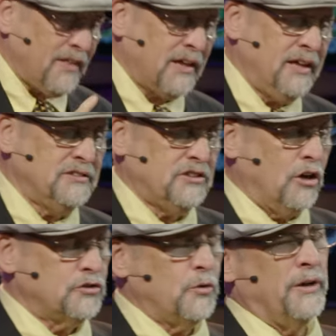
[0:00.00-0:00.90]
the keys to
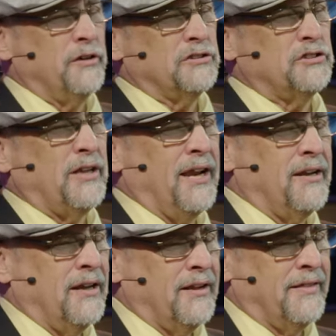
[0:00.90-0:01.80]
also
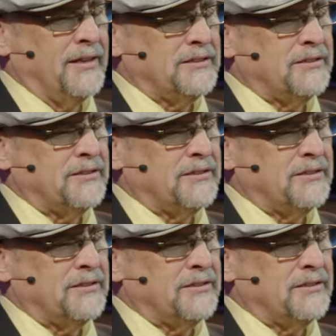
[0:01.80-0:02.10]
understanding this